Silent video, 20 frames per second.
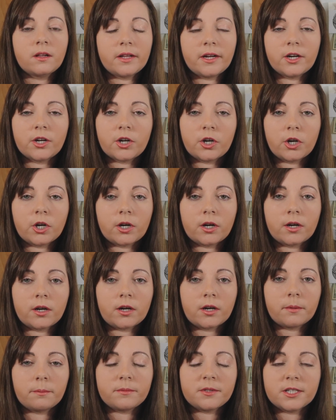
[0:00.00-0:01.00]
clear
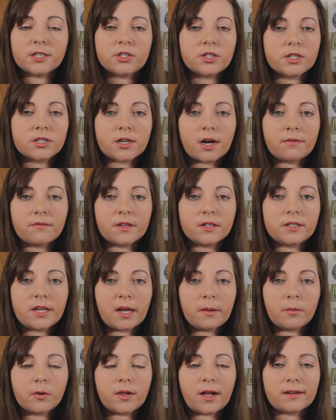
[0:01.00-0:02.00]
her dishes off the
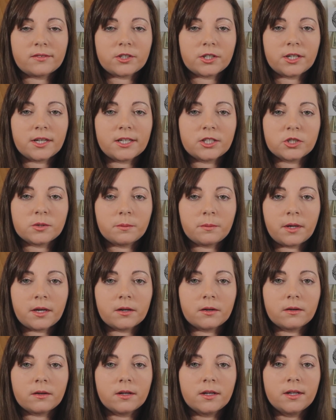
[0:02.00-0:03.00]
table after each
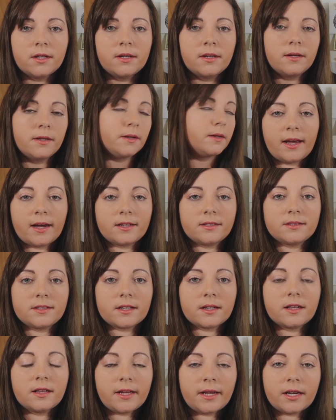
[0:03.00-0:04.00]
meal,
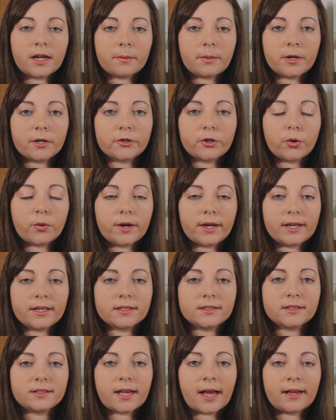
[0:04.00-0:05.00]
and clean up her
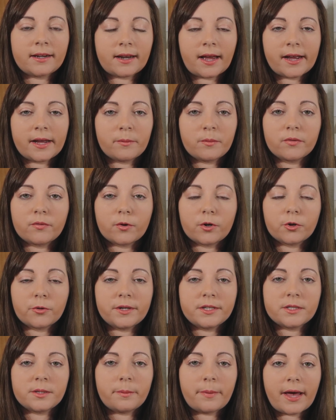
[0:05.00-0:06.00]
toys at night before
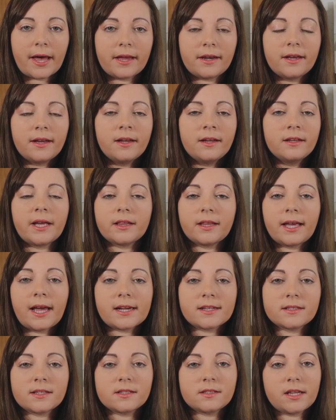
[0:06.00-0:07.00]
going to bed. Bailey
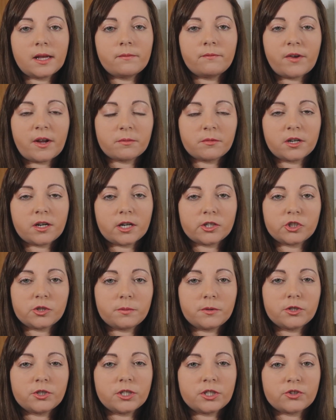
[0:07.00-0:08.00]
has the same family
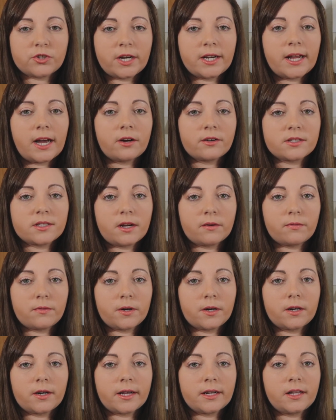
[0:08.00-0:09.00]
contributions right now except
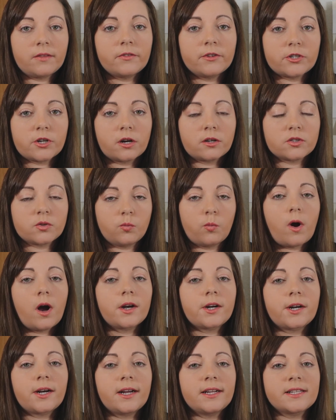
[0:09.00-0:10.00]
for getting the dogs
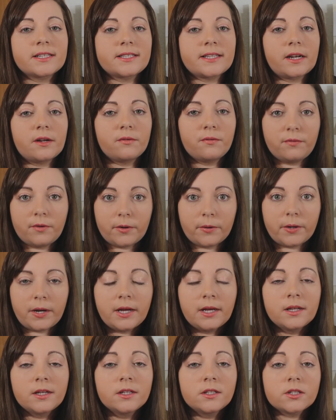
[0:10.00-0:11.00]
water instead of
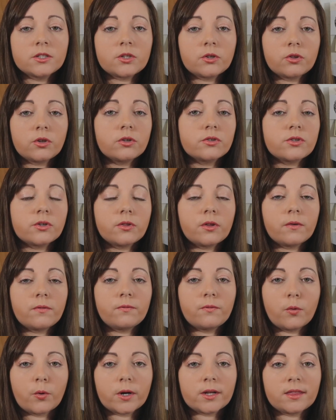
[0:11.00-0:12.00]
food. So those are
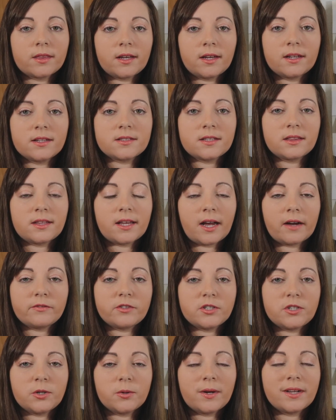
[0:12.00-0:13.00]
the four things that they
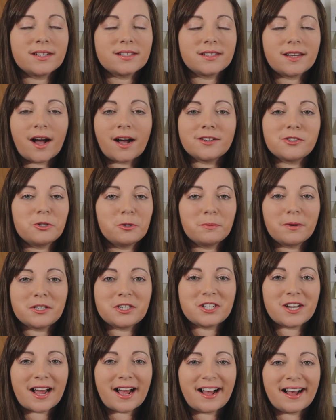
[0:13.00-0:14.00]
have to do. It is not too
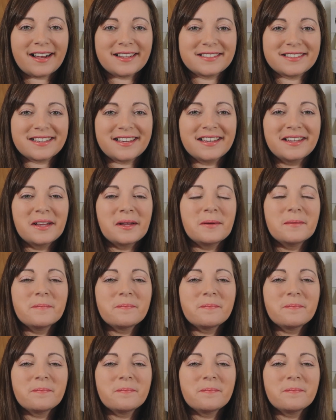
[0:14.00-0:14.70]
much to ask,